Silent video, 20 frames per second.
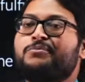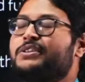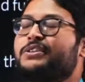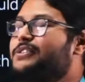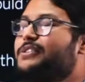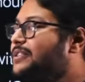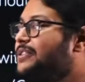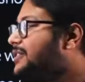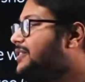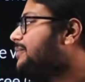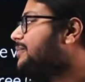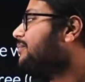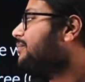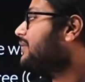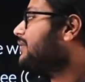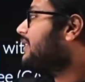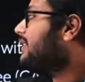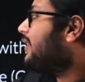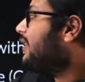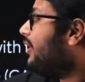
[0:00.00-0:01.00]
So
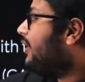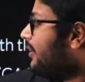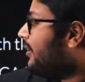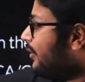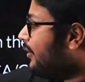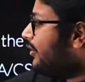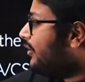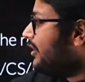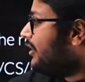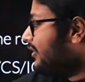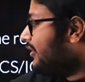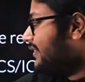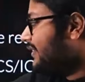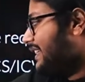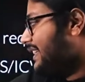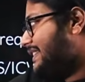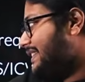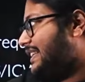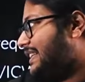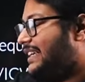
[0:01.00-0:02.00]
all of
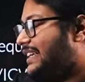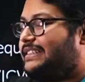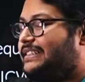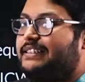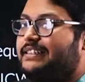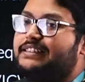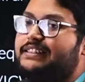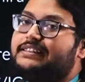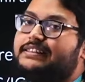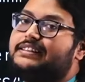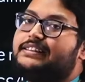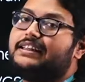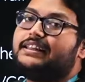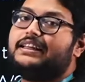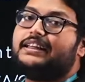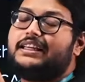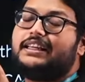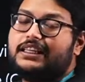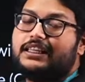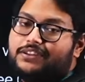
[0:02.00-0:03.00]
these cases,
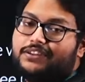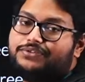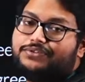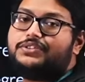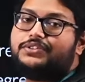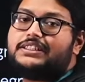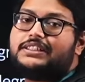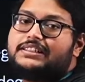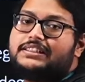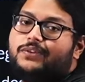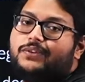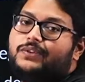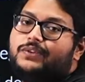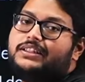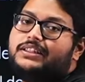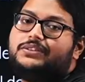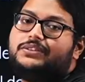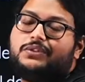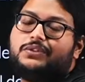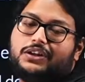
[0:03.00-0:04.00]
if you are someone
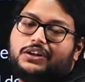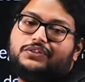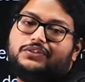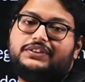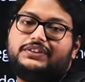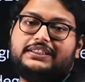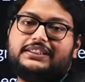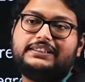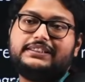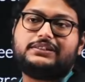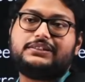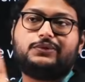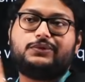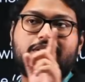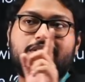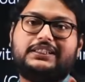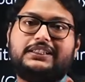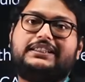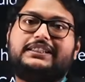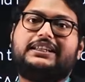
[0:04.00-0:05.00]
in one of these,
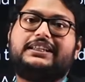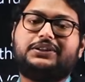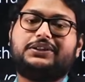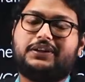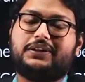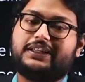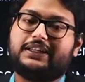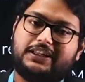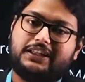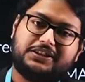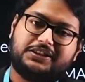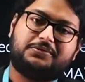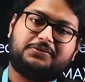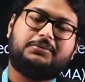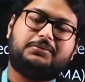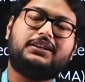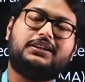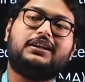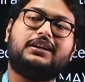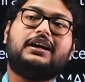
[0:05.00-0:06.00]
only then you are
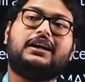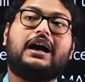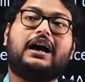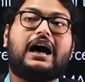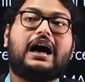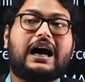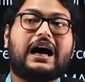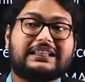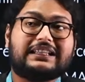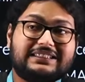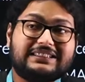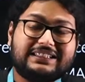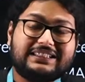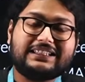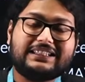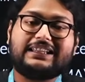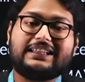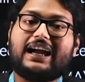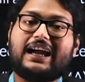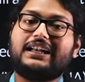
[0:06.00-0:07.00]
eligible. Other
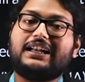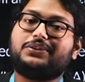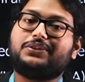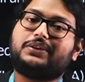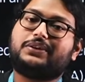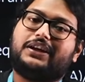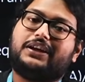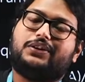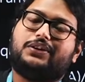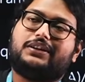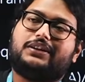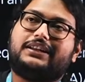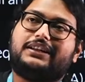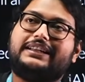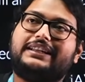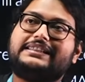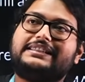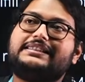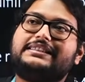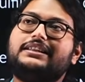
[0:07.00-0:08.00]
than that, you cannot.
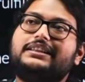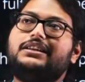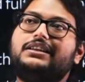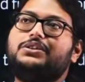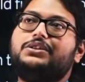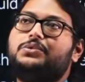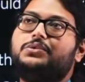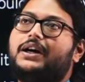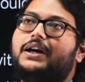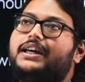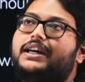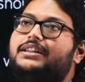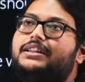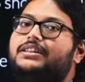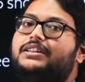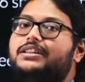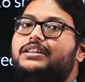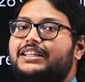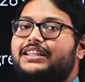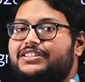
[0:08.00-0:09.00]
Let's say you are
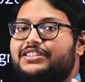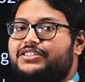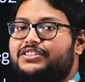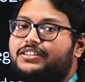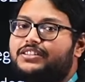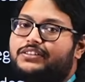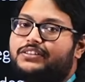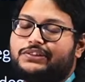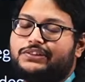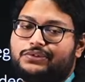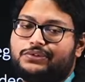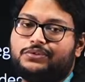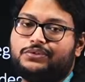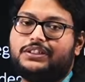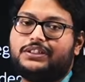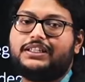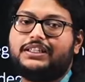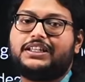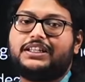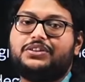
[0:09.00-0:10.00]
an engineering
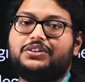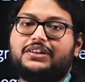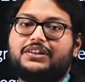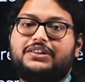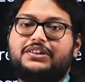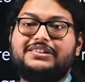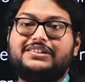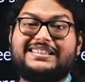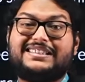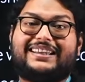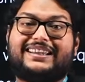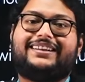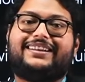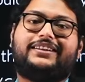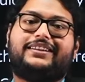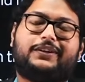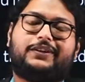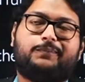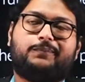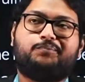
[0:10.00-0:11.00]
student and you are in a second
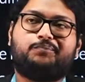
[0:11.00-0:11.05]
year.